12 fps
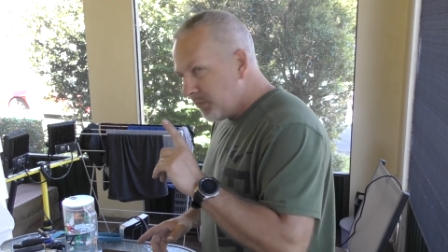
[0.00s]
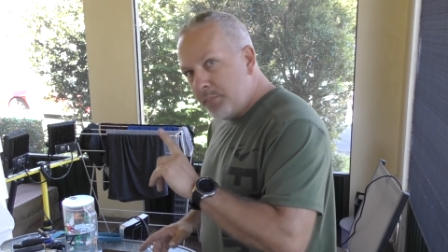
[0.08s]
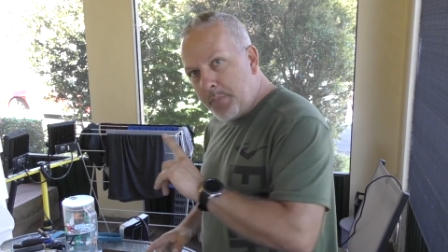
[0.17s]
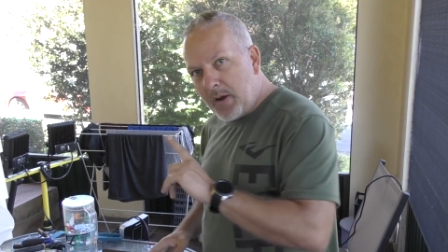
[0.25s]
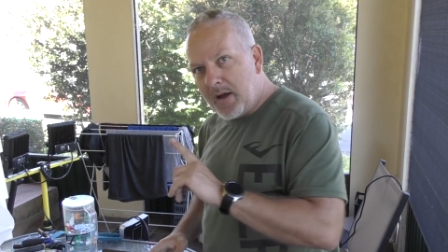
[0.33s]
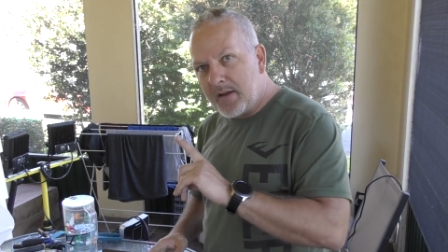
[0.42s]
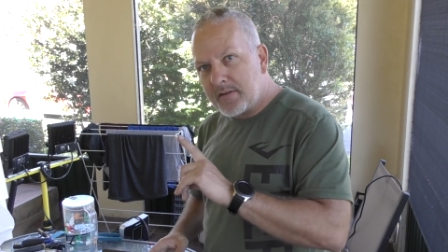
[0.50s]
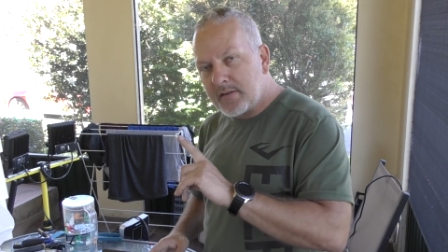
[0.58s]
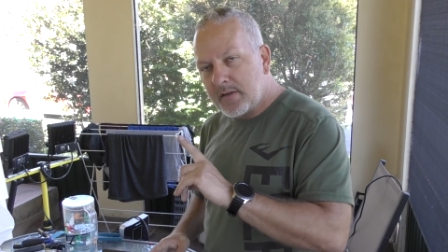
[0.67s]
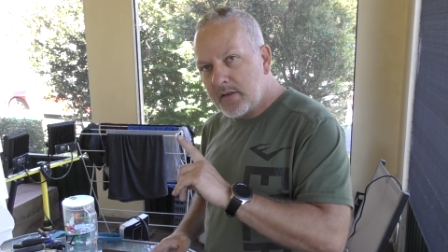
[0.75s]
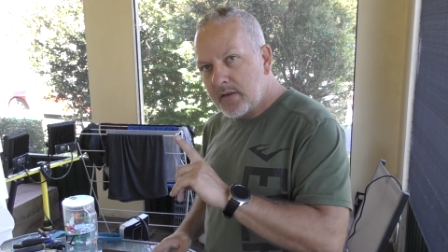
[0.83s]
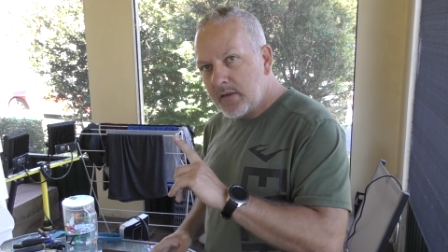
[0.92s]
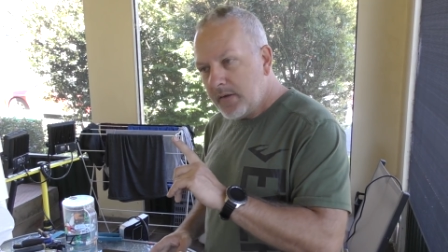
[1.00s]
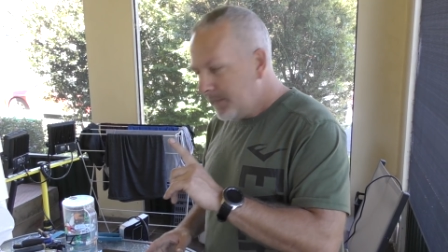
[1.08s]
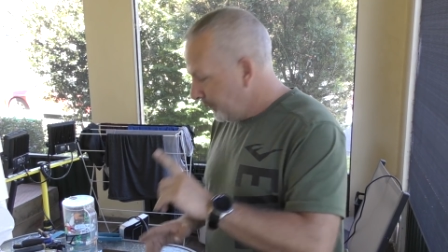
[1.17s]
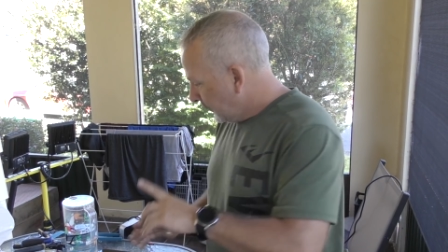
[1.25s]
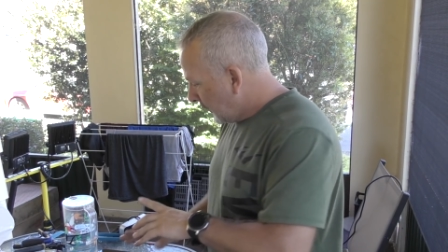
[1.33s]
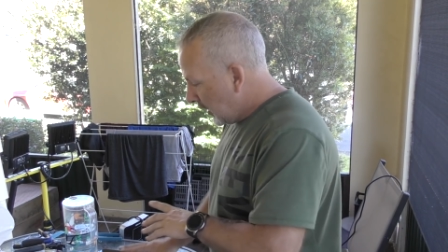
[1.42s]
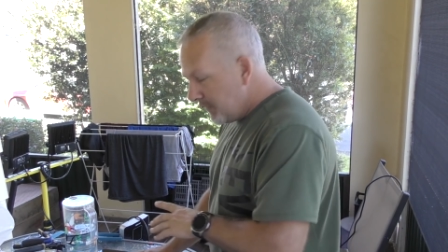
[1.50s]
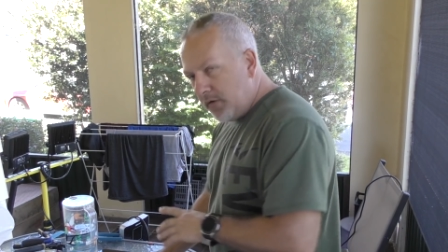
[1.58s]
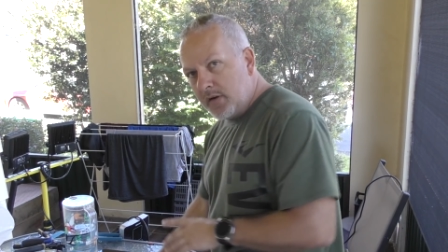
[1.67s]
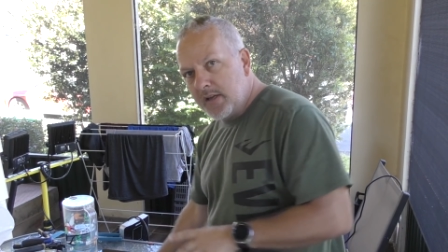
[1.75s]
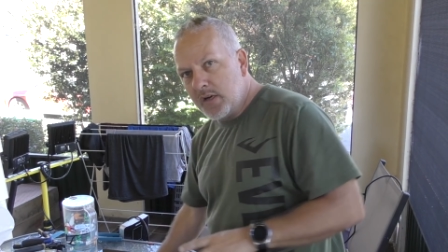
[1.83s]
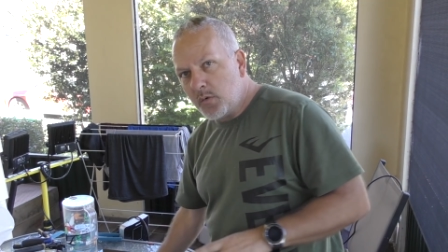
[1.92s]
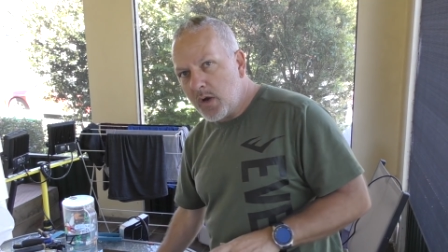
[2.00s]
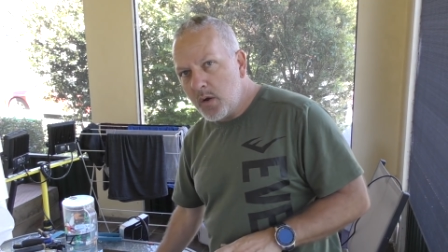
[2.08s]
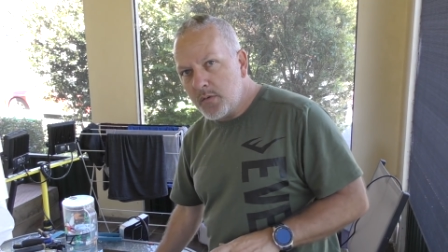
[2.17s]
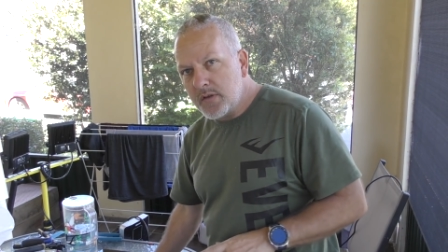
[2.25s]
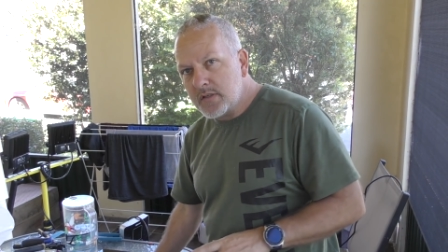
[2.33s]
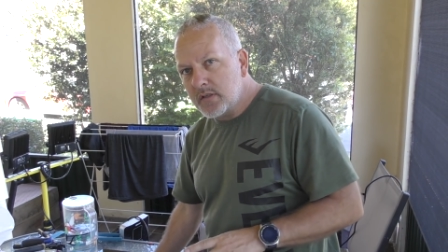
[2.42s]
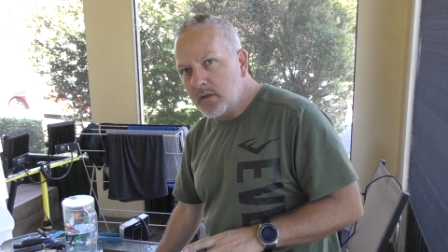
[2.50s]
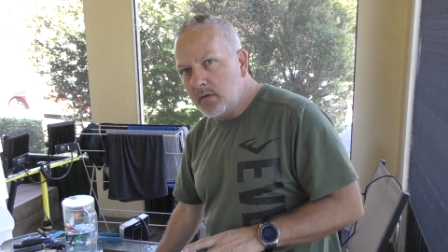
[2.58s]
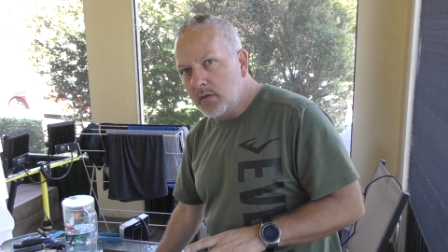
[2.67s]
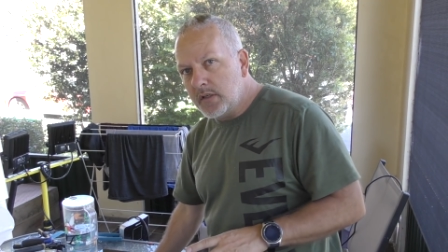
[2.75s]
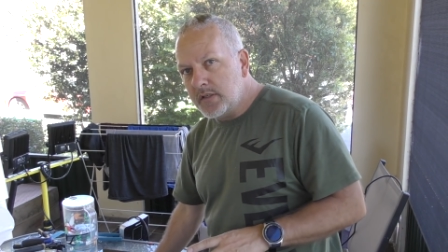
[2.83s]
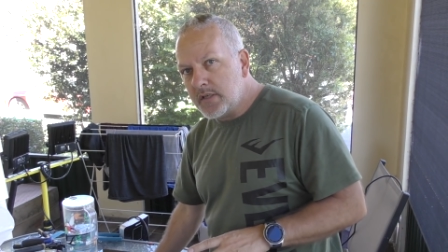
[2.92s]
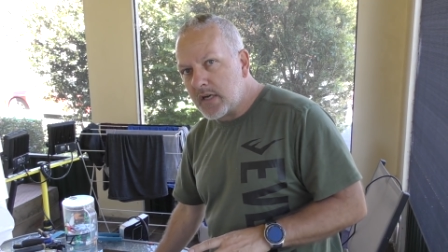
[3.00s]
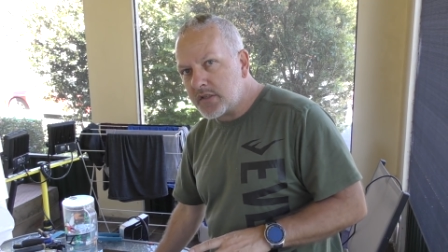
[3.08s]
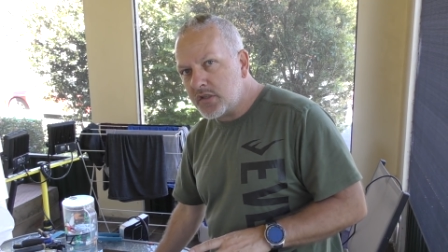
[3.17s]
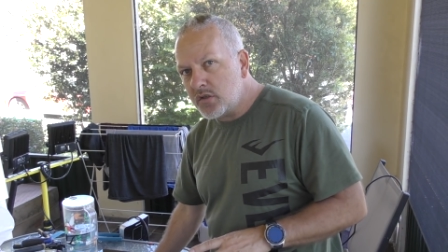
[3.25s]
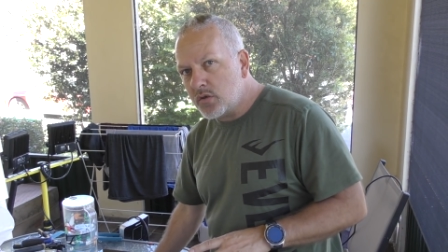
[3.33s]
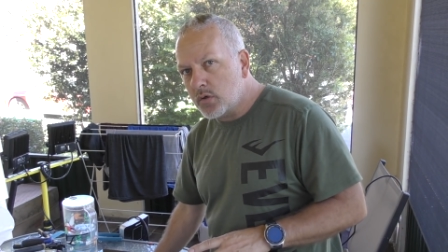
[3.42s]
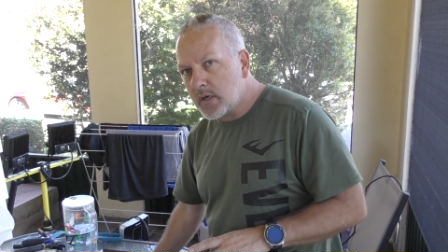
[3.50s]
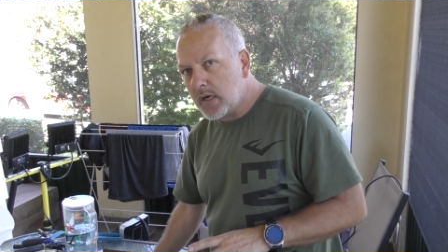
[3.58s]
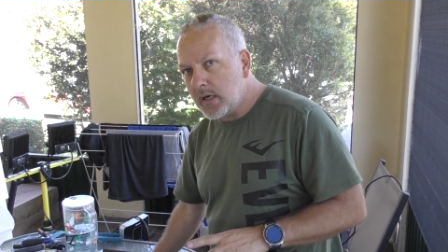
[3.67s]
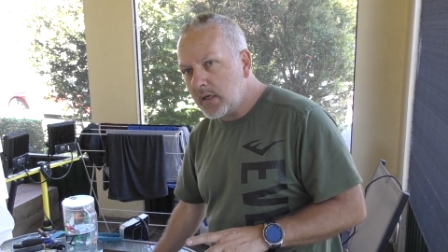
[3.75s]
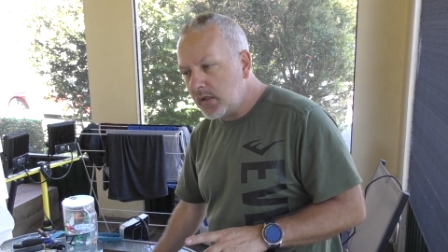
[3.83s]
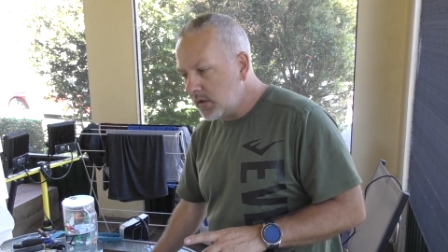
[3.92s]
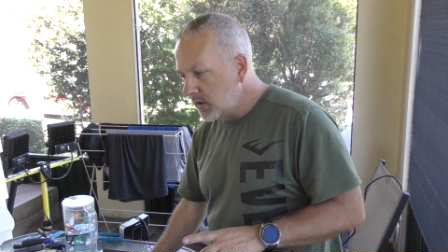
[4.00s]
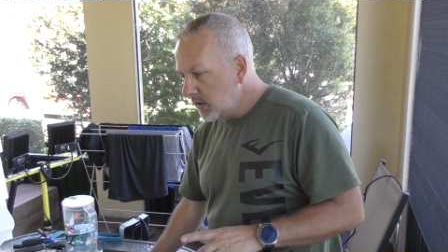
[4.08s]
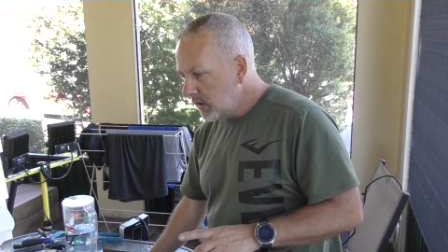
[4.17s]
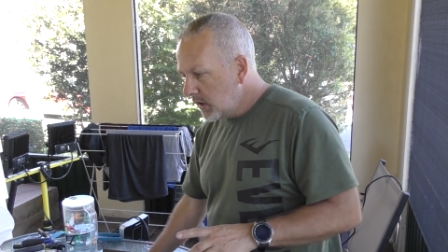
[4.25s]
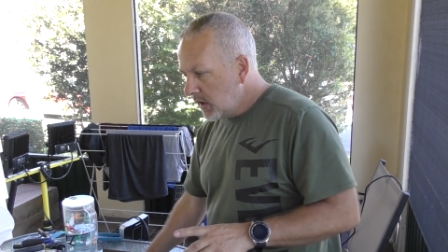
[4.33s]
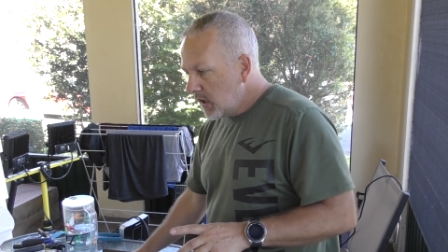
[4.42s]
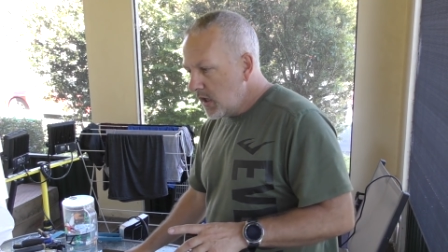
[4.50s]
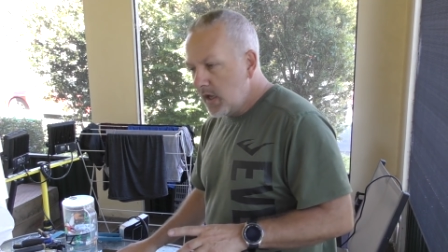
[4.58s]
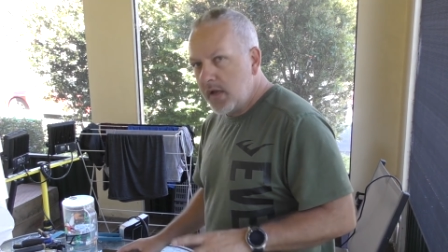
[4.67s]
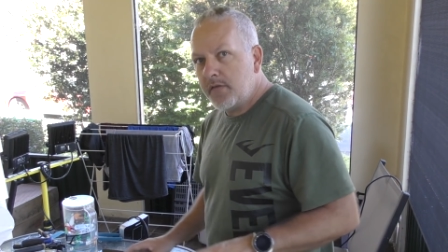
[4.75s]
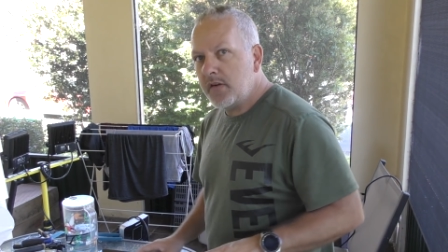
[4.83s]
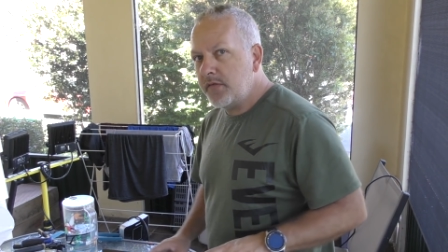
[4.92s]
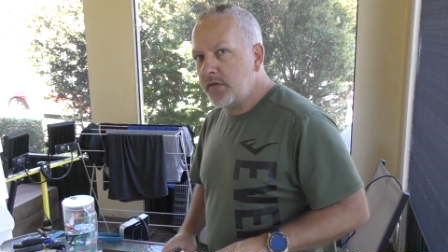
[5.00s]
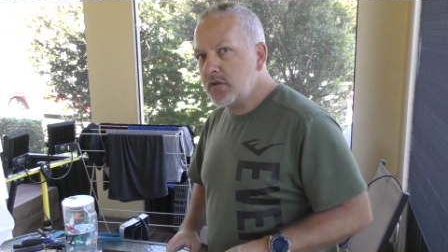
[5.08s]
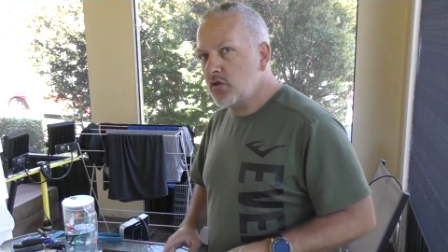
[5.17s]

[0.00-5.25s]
But if I can get away with this little induction cooker, even if it's